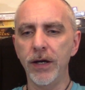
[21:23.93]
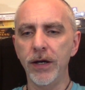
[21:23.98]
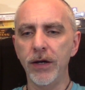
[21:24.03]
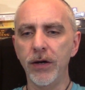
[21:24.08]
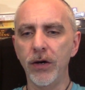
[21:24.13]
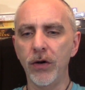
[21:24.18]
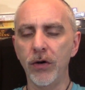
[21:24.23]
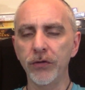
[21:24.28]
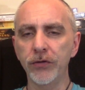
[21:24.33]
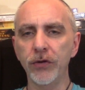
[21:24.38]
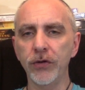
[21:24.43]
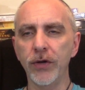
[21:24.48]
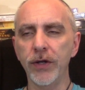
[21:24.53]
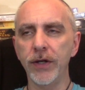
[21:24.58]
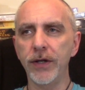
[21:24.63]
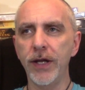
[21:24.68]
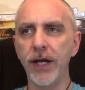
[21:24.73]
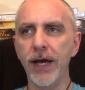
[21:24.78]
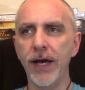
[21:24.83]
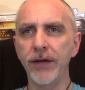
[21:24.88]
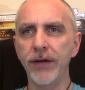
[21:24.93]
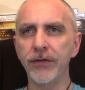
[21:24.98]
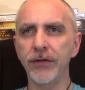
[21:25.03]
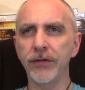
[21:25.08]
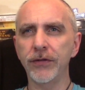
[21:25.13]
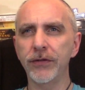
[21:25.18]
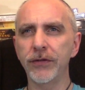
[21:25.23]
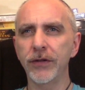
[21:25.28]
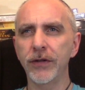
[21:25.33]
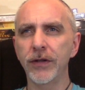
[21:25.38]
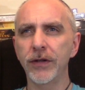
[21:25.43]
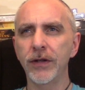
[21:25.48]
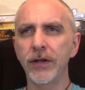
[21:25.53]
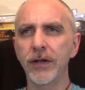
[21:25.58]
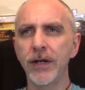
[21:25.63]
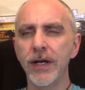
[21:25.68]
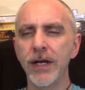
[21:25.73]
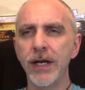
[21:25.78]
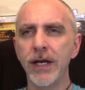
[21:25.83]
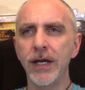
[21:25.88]
also, it
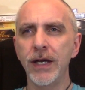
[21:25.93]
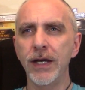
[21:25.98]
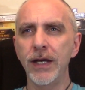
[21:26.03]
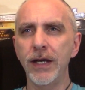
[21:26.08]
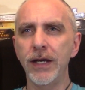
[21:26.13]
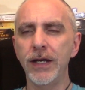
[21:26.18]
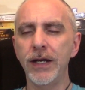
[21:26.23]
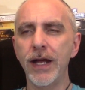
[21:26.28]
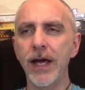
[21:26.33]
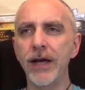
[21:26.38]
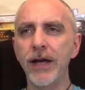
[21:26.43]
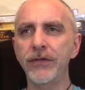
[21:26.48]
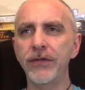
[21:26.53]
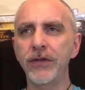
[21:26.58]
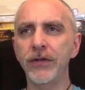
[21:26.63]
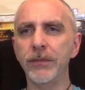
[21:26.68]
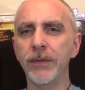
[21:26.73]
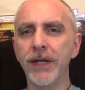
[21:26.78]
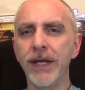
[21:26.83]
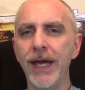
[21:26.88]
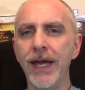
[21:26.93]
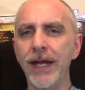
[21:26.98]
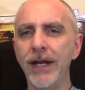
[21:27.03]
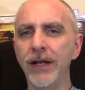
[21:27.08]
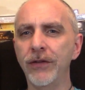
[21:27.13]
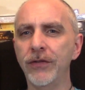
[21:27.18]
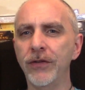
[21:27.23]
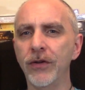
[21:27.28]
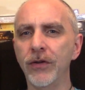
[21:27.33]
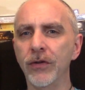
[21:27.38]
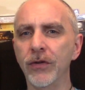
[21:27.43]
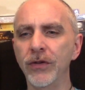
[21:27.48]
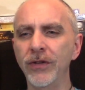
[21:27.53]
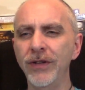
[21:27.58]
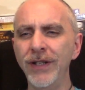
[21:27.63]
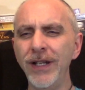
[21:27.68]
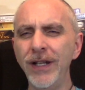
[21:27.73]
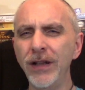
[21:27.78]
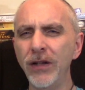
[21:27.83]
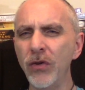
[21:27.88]
has these mechanics that are a
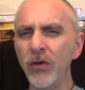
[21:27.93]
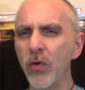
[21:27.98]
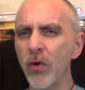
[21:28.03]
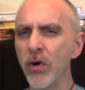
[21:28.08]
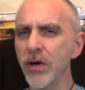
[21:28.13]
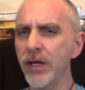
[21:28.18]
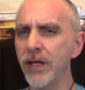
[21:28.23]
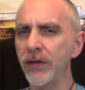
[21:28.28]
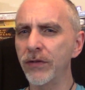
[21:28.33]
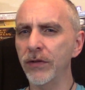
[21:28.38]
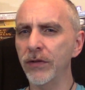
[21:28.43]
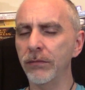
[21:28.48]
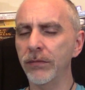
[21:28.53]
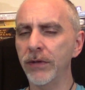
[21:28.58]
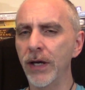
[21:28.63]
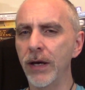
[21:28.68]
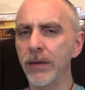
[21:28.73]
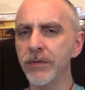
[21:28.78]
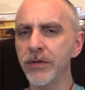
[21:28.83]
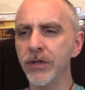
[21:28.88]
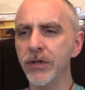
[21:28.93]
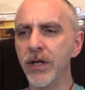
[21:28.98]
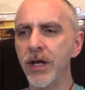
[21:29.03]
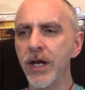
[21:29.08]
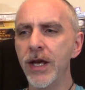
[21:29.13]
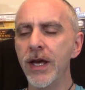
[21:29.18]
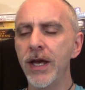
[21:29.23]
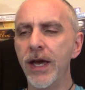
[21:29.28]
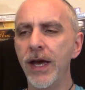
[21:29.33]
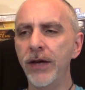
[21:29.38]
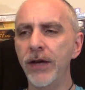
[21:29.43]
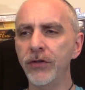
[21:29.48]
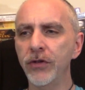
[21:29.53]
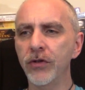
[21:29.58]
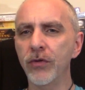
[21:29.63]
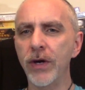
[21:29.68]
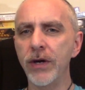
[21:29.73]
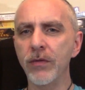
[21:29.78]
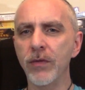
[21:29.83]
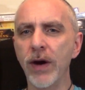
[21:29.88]
little quirky sometimes, and it has a
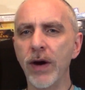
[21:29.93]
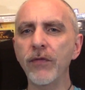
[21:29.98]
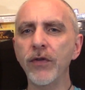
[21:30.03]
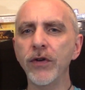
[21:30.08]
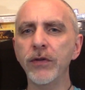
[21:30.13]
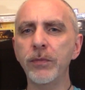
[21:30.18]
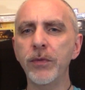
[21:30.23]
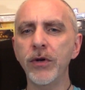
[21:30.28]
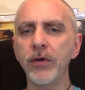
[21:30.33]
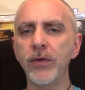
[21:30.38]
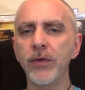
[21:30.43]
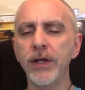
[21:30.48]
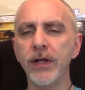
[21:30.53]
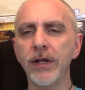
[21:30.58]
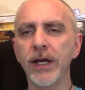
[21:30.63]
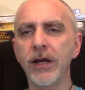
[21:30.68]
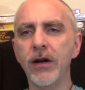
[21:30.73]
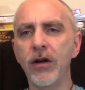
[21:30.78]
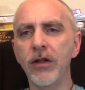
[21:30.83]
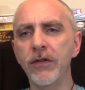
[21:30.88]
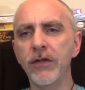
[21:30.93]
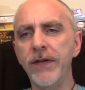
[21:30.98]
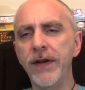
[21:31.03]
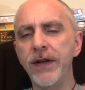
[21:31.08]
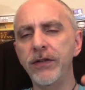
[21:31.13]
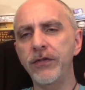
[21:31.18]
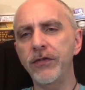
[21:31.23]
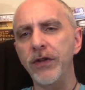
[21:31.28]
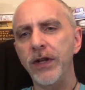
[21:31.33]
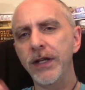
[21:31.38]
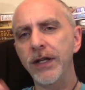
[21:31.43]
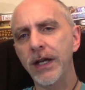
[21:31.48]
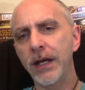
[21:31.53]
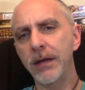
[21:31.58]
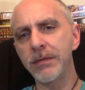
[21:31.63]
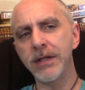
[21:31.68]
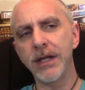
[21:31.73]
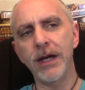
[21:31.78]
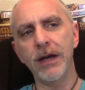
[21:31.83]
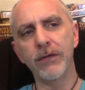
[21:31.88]
great reference book with it. Like all the Fantasy Flight
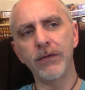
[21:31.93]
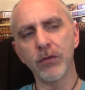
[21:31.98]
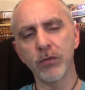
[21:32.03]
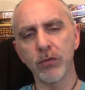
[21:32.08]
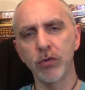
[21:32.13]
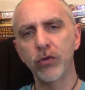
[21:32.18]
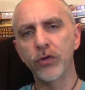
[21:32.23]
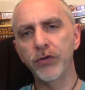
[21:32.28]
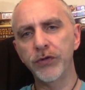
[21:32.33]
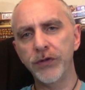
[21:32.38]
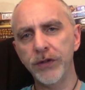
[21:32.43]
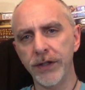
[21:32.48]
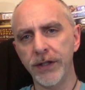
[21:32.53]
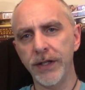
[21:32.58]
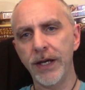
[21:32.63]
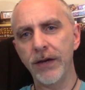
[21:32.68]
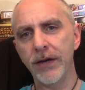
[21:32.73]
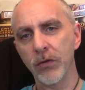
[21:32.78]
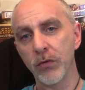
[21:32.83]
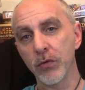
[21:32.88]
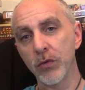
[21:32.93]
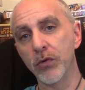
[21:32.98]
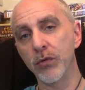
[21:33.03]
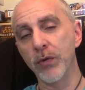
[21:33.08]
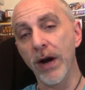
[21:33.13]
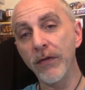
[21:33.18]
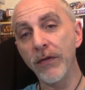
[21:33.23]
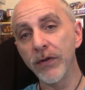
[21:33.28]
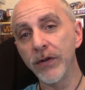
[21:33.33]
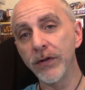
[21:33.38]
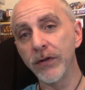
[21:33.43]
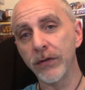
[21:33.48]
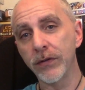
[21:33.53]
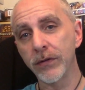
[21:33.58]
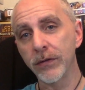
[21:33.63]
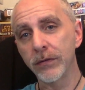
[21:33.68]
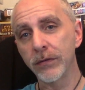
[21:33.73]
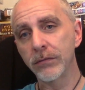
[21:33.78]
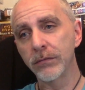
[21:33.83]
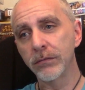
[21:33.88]
games, they have the rules, and then they have a rule
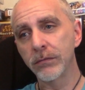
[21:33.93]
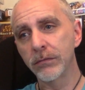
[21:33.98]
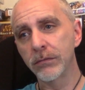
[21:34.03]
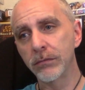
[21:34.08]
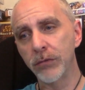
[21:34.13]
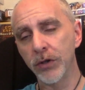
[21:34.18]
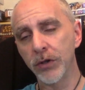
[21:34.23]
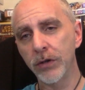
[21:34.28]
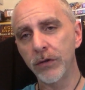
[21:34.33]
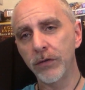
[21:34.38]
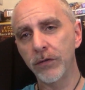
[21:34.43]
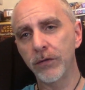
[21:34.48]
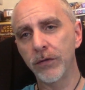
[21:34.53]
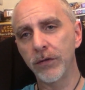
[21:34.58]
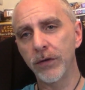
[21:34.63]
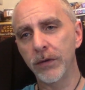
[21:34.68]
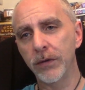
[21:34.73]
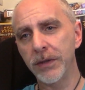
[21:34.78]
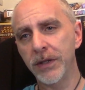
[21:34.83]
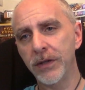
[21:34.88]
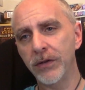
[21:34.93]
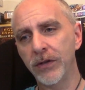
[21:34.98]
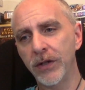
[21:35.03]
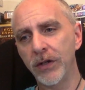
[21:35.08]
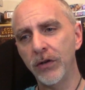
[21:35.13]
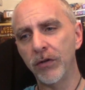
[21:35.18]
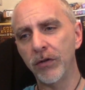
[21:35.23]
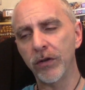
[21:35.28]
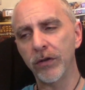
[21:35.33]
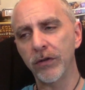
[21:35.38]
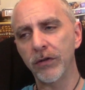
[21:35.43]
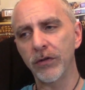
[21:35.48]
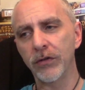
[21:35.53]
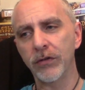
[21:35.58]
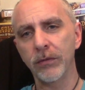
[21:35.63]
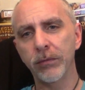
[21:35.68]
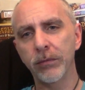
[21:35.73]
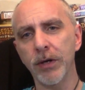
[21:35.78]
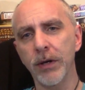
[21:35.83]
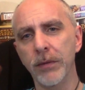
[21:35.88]
reference book because they know that there's
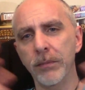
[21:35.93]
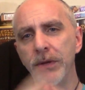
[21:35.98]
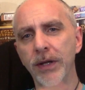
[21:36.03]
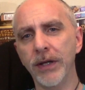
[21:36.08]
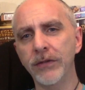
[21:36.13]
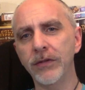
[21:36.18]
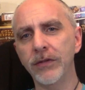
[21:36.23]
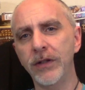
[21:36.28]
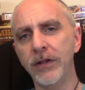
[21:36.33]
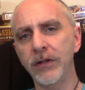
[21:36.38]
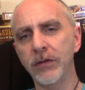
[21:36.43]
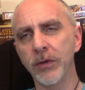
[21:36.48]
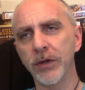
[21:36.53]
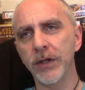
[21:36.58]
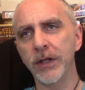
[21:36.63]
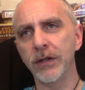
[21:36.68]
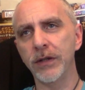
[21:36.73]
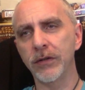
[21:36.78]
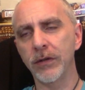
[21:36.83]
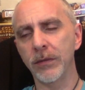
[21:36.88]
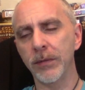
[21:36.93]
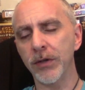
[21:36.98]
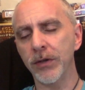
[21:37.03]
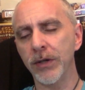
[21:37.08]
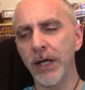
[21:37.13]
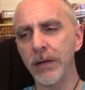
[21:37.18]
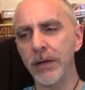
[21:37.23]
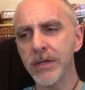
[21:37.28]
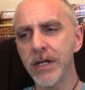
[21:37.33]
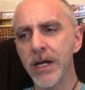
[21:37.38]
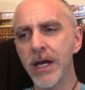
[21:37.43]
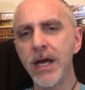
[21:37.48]
some complexities within some of their games.